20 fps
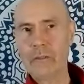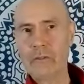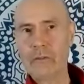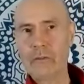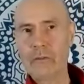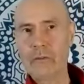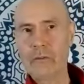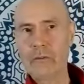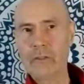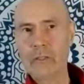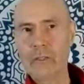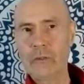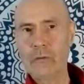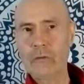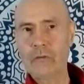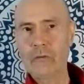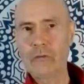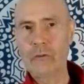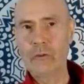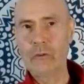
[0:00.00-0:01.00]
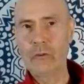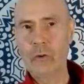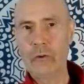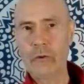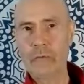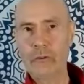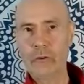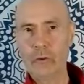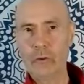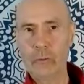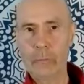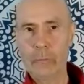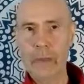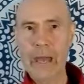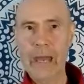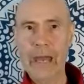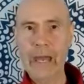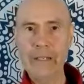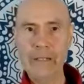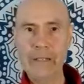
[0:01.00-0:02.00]
to your children, or if you're a
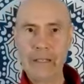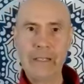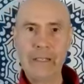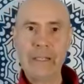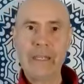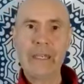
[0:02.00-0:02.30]
man,